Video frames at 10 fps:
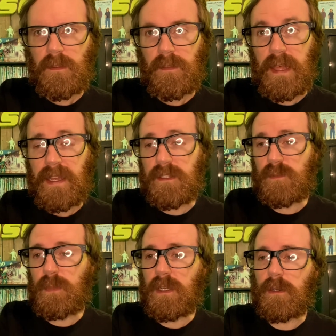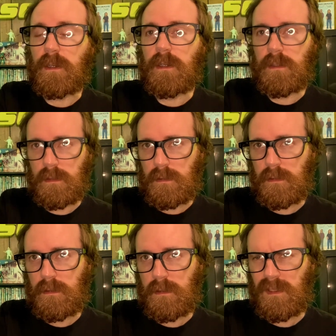That is bitter.
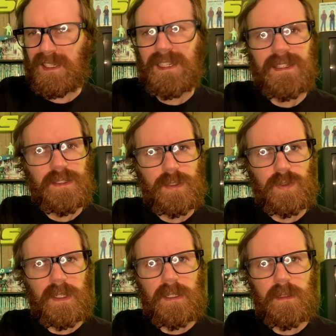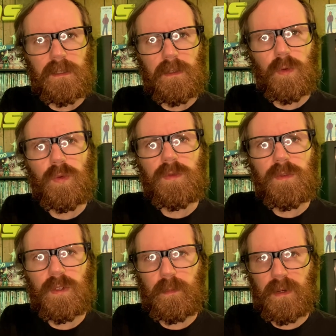Just drinking a little
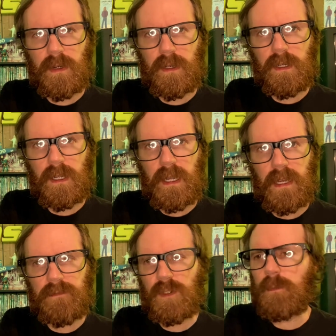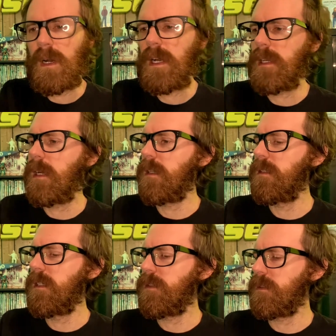Underberg after my uh,
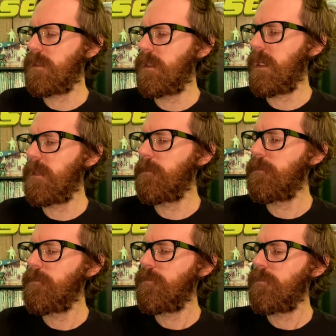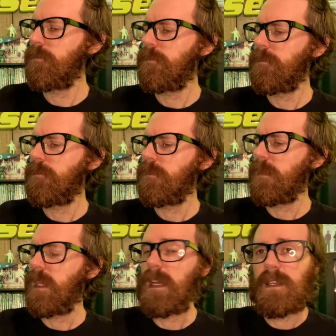dinner tonight.
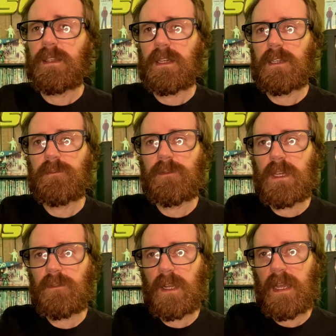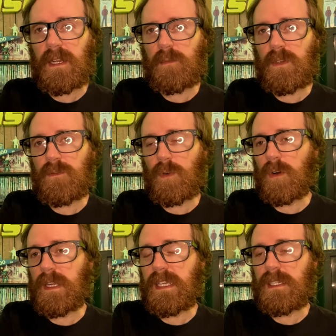And uh, if you've never had it
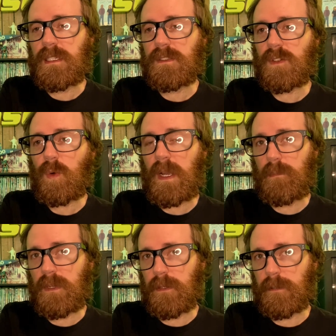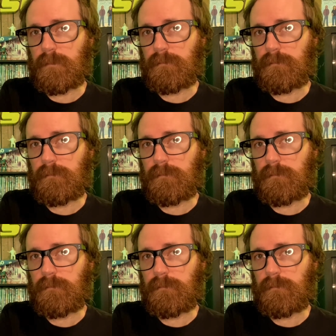before, it is quite bitter.